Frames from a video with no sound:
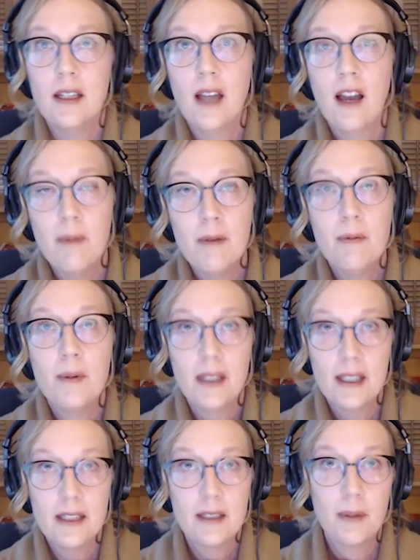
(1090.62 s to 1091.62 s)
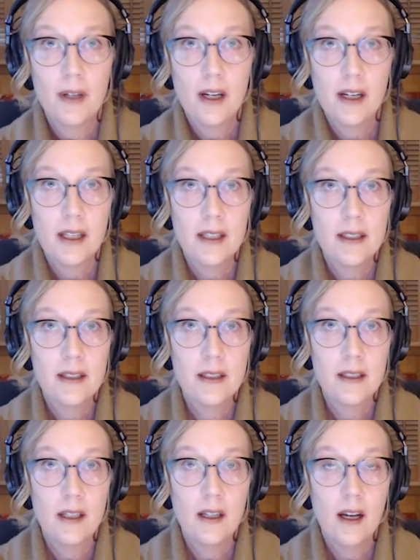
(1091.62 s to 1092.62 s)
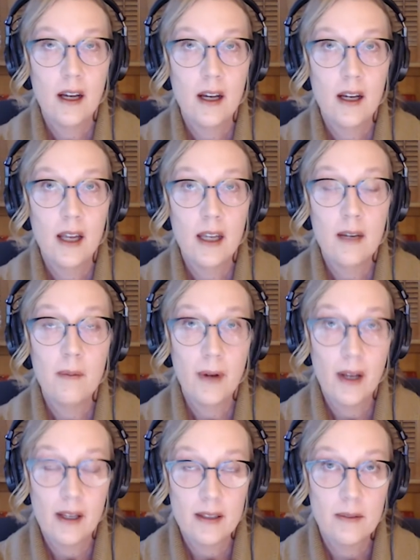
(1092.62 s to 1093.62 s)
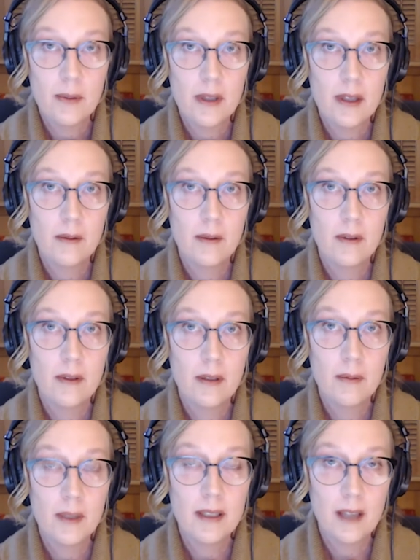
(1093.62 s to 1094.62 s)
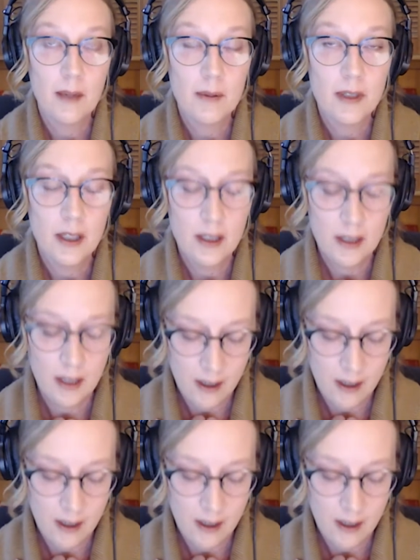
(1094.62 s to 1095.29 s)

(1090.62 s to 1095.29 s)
I've been really surprised and impressed with the reception